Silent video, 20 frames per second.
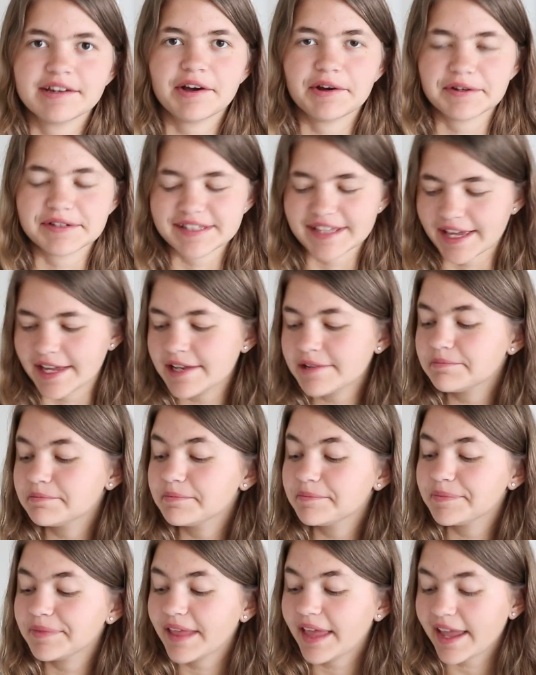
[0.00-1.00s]
to always get,
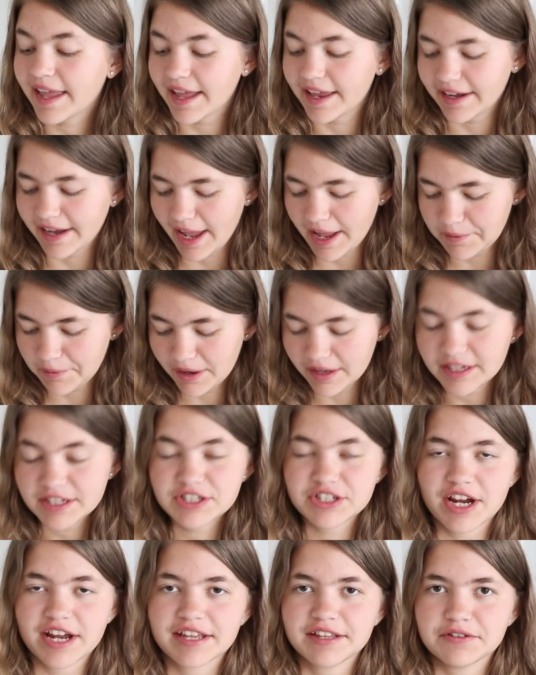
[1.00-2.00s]
and I wanted to
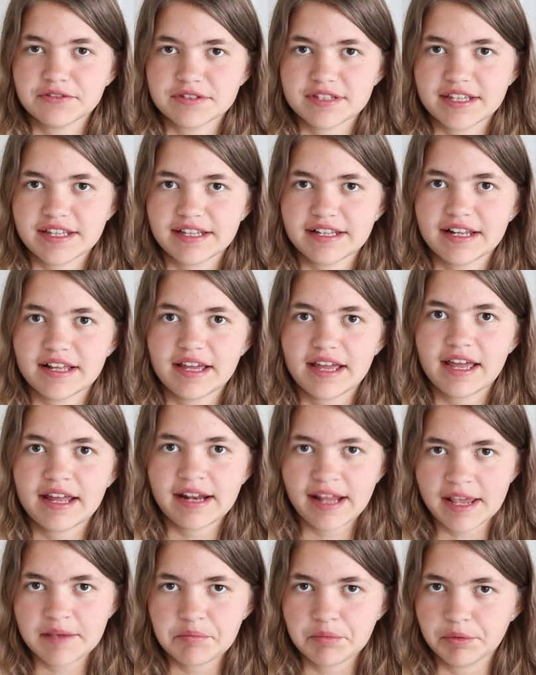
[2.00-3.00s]
try using an
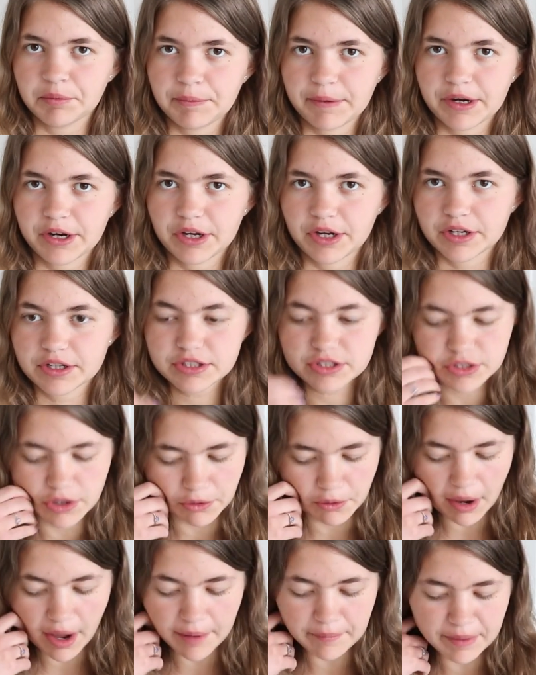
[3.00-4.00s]
8mm hook.
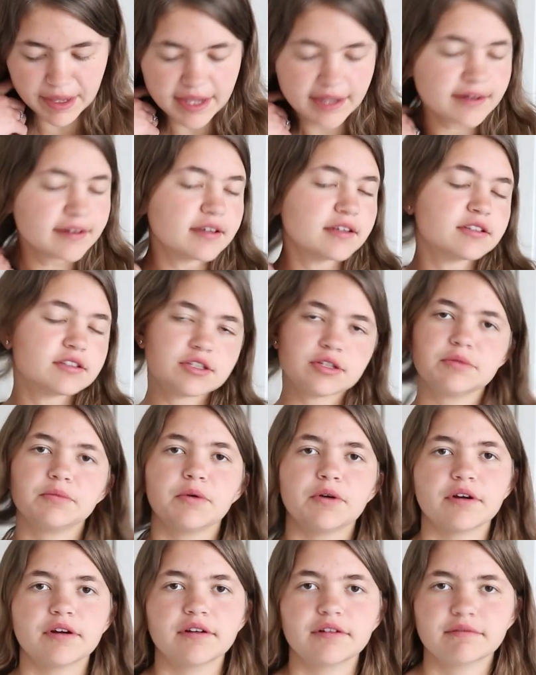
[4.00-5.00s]
So I made two
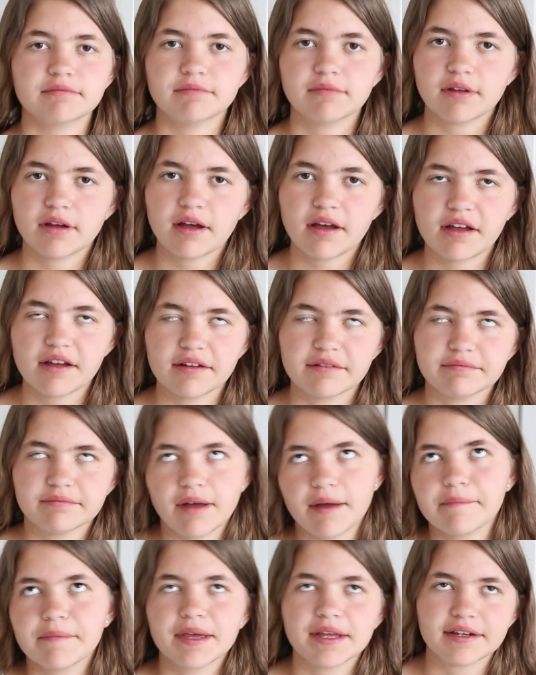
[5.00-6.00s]
more, I
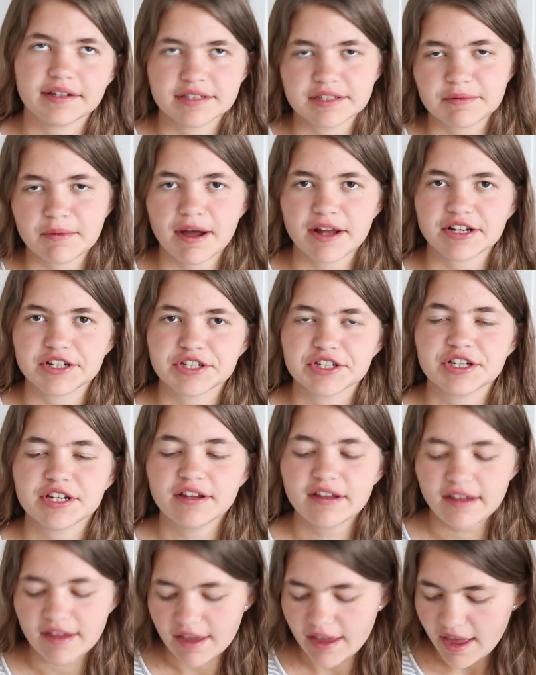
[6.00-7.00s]
made a swatch
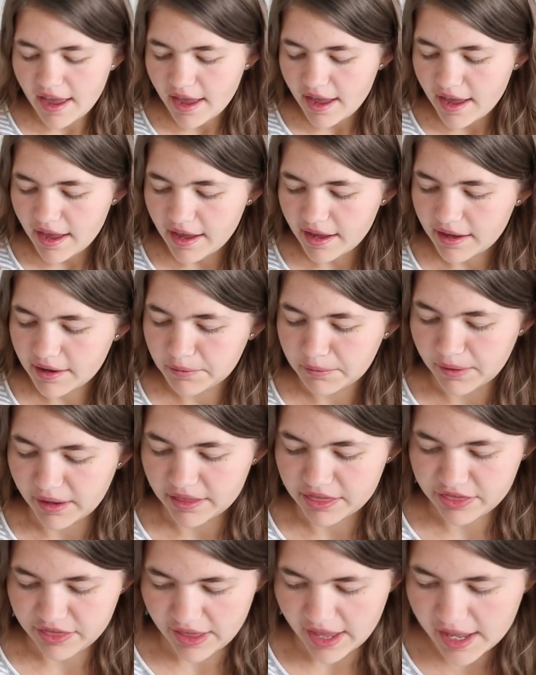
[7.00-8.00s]

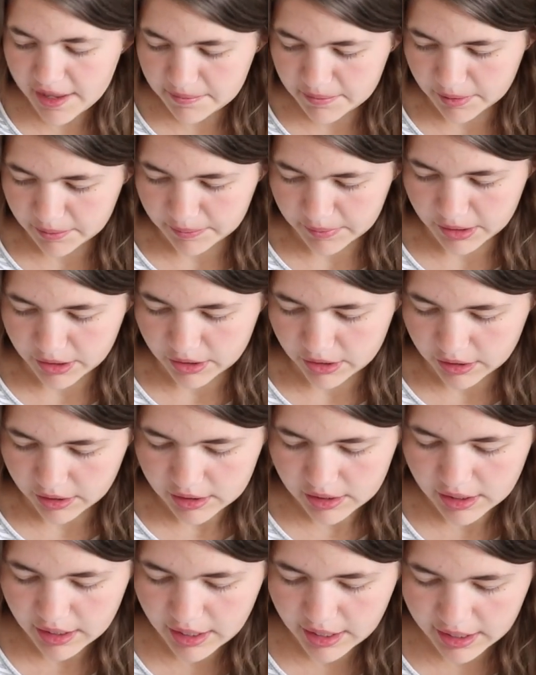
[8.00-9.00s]
with the 8mm
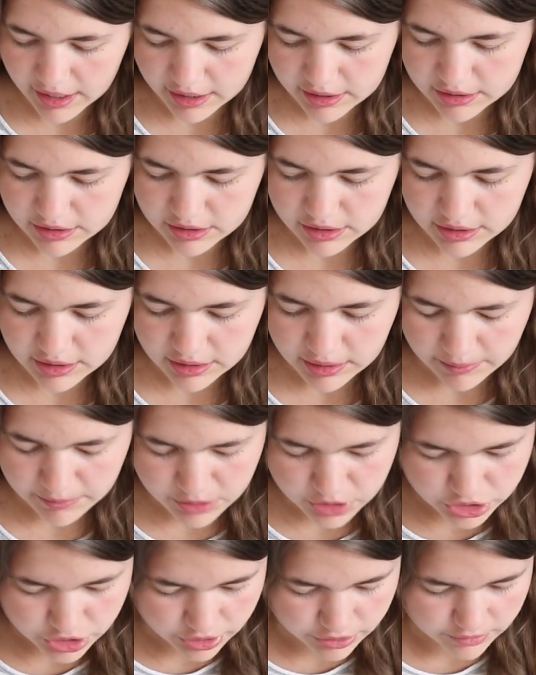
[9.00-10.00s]
hook, and let
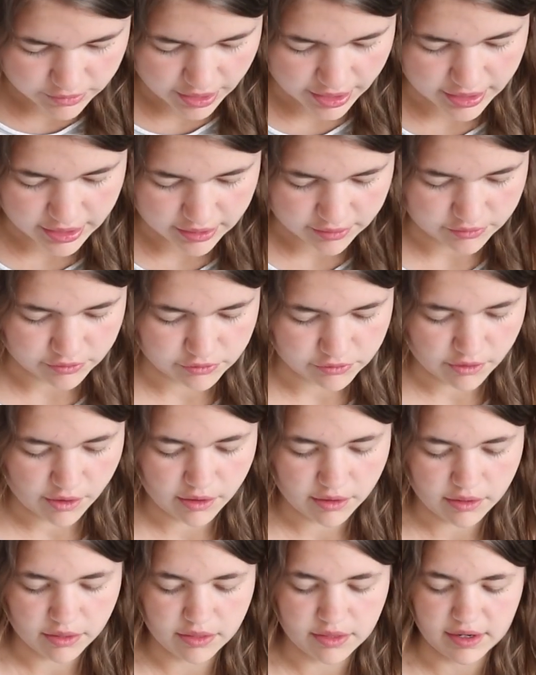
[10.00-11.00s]
me show you kind of
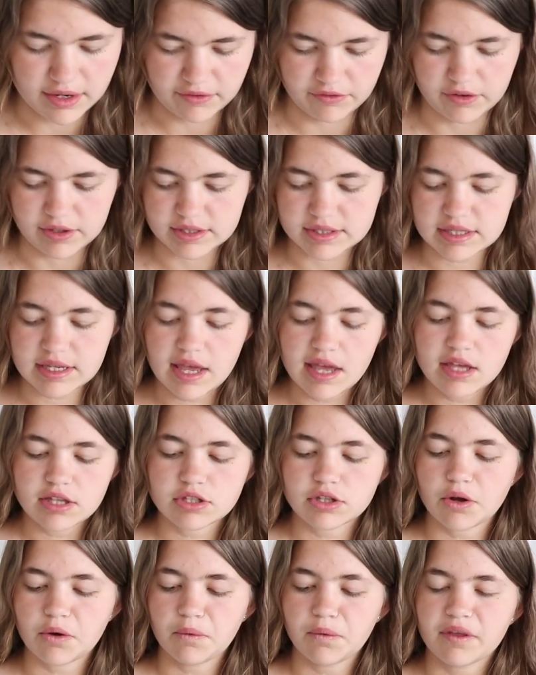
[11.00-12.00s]
the difference.
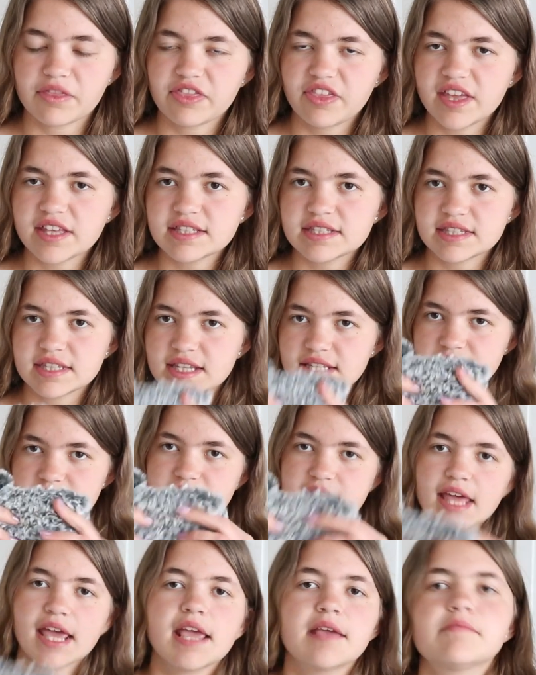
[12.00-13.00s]
So with this
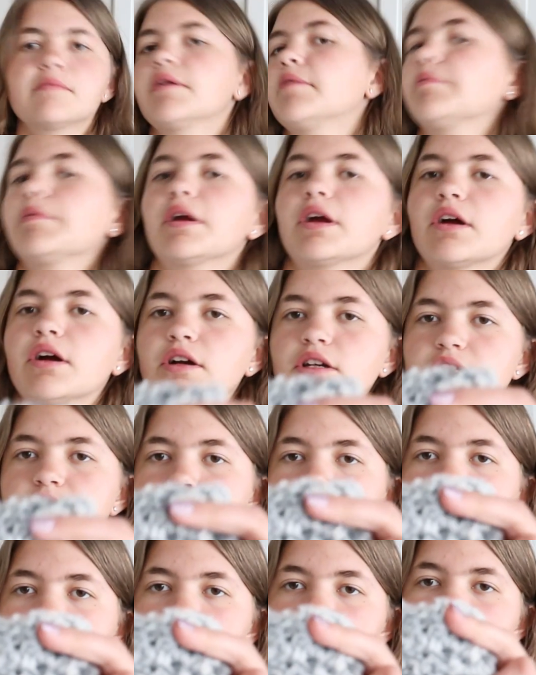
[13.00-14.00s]
is the 8mm hook
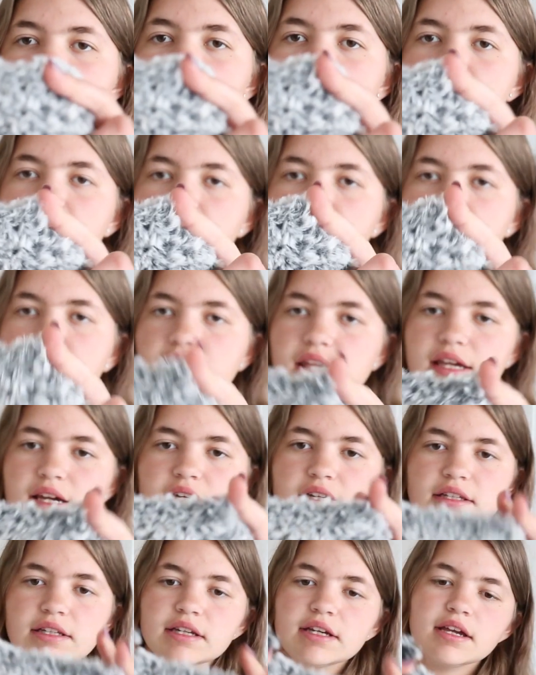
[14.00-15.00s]
swatch,
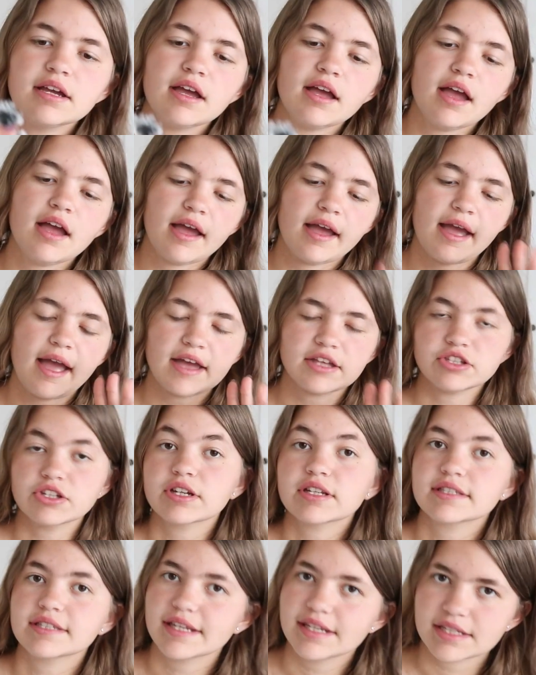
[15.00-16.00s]
and as you
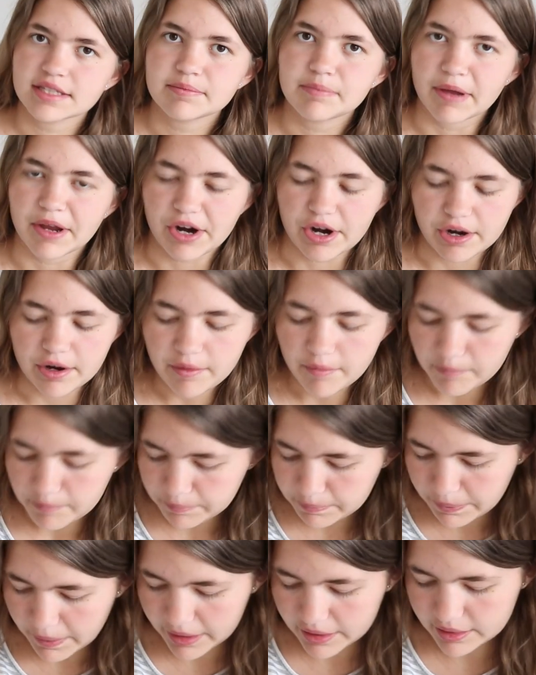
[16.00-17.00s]
can see, it's bigger.
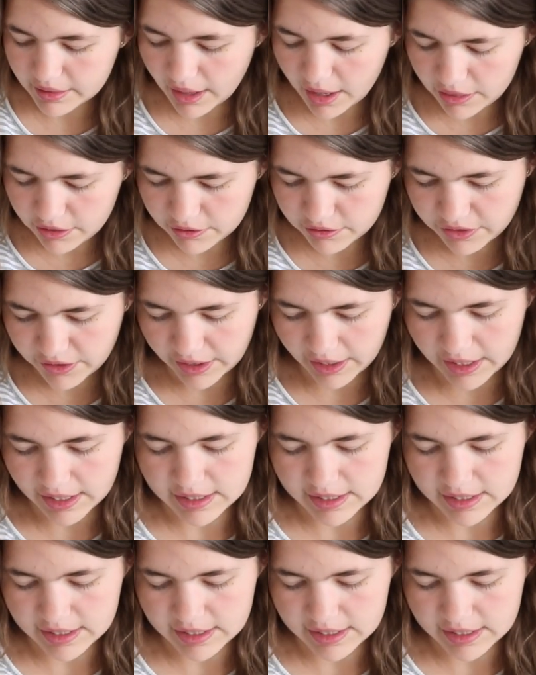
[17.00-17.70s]
But the other thing